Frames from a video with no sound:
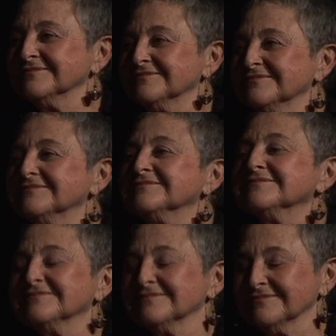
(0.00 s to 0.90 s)
Southern
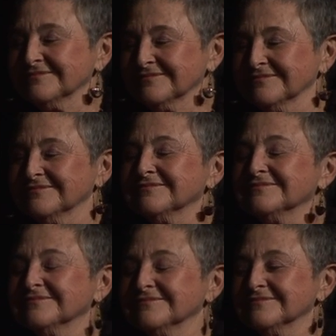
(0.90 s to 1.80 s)
California 2
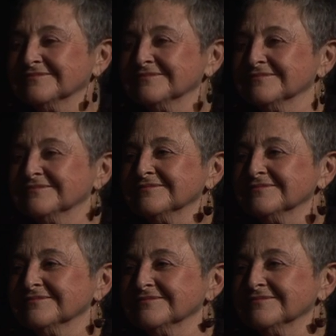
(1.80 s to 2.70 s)
years ago,
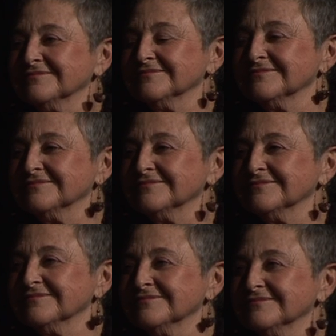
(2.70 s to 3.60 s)
you told a